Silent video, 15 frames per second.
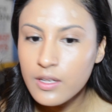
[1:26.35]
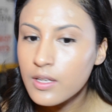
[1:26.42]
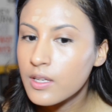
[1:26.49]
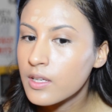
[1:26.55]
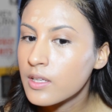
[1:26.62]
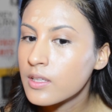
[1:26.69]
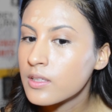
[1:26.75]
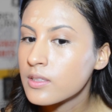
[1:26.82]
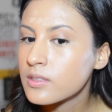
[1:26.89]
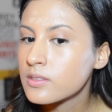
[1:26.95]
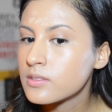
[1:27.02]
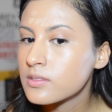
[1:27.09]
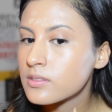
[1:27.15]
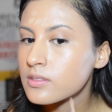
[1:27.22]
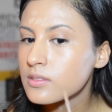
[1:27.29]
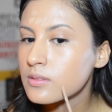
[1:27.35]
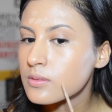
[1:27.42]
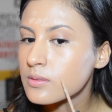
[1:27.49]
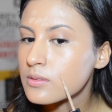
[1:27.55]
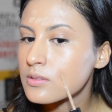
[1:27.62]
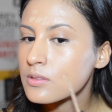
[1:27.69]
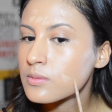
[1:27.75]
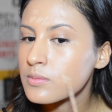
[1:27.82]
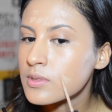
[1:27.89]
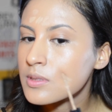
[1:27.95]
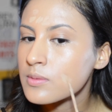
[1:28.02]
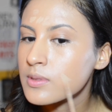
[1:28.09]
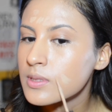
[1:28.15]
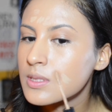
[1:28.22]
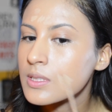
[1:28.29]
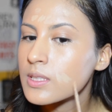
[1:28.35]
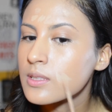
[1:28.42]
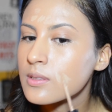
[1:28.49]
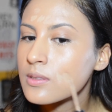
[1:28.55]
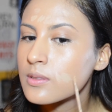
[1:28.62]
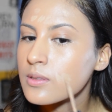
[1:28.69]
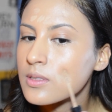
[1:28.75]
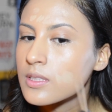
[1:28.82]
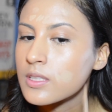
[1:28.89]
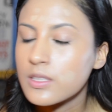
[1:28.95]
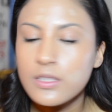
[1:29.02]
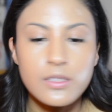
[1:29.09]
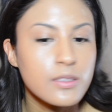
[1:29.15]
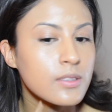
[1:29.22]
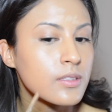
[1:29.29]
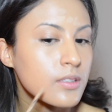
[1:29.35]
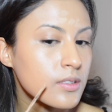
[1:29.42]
and sometimes I get a little here,